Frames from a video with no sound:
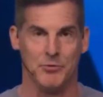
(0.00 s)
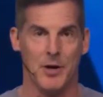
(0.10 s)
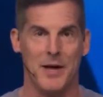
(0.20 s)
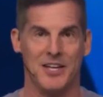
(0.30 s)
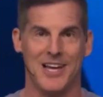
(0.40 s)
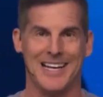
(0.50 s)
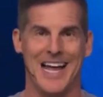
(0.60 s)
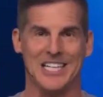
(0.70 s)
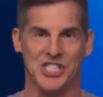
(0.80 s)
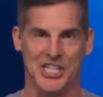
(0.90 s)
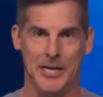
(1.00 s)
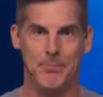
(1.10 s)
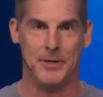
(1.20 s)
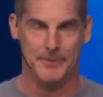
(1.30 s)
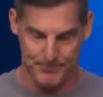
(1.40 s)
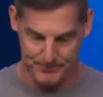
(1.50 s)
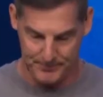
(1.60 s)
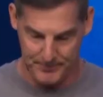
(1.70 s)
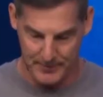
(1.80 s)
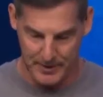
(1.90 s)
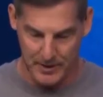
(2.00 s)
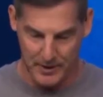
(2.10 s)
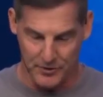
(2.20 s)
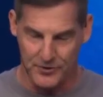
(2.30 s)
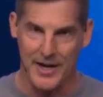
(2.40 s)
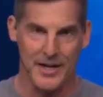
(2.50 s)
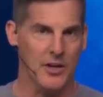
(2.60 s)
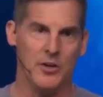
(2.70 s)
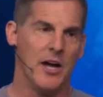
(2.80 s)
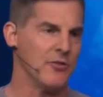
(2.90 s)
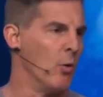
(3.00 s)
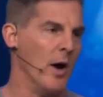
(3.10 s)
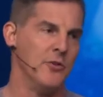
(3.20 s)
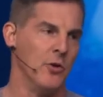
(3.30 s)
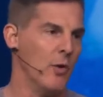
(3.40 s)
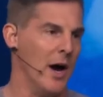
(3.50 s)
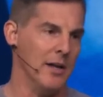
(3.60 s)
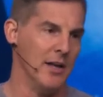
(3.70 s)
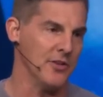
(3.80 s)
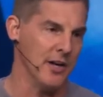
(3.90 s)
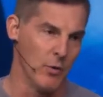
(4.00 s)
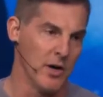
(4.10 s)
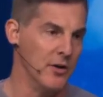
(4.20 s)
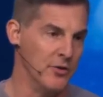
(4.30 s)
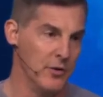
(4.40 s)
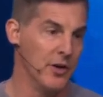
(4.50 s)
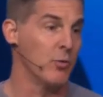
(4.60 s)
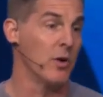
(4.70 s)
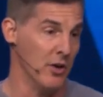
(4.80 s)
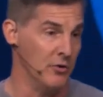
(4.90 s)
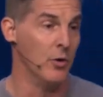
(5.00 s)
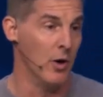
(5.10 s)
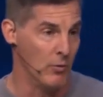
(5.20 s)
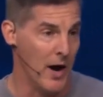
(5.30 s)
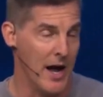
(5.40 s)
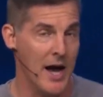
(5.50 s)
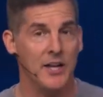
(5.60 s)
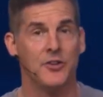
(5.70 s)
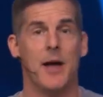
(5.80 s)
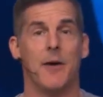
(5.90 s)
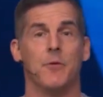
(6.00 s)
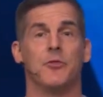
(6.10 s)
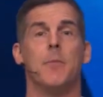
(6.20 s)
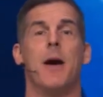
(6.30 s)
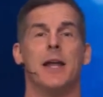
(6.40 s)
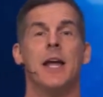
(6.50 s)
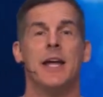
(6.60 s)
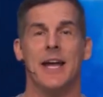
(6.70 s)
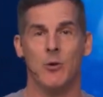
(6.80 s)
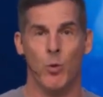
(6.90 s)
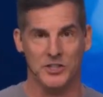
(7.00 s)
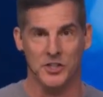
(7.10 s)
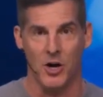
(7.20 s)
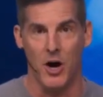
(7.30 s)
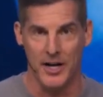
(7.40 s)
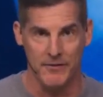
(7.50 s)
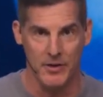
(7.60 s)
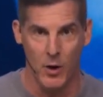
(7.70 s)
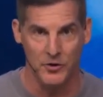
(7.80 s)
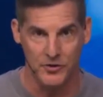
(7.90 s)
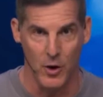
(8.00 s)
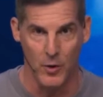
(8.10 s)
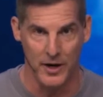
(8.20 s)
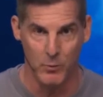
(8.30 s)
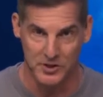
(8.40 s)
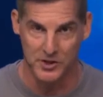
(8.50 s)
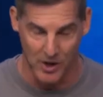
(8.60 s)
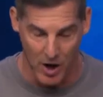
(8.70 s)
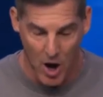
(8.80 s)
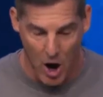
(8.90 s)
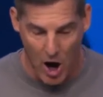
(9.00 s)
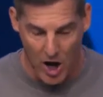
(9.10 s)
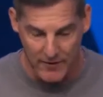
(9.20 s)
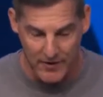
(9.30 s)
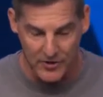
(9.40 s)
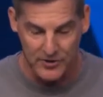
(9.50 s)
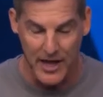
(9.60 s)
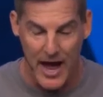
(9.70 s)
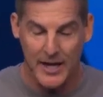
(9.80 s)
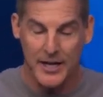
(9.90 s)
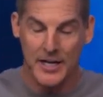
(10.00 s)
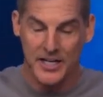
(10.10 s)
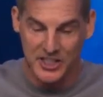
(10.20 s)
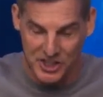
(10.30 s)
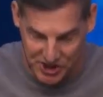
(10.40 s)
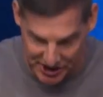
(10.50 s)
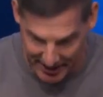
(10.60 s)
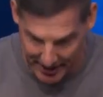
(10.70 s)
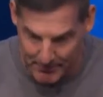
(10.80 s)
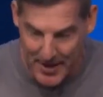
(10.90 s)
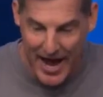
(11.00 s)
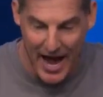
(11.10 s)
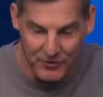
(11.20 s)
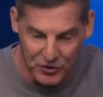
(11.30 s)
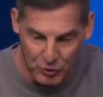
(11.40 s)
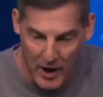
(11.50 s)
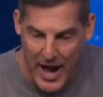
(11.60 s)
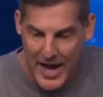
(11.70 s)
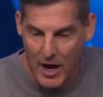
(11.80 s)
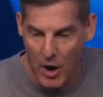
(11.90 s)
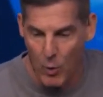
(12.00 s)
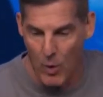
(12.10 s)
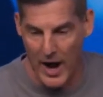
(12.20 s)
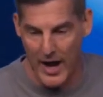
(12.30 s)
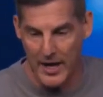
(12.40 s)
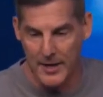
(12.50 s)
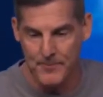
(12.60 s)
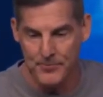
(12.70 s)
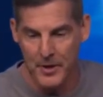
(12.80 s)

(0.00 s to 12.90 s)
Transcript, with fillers: Somebody say, like sheep. Let's say it again. You guys are way too quiet. Listen, if we're going to do this, we're going to do it right. I need some help from somebody in Wichita, even though it's snowing in Wichita. All of us like sheep have strayed away.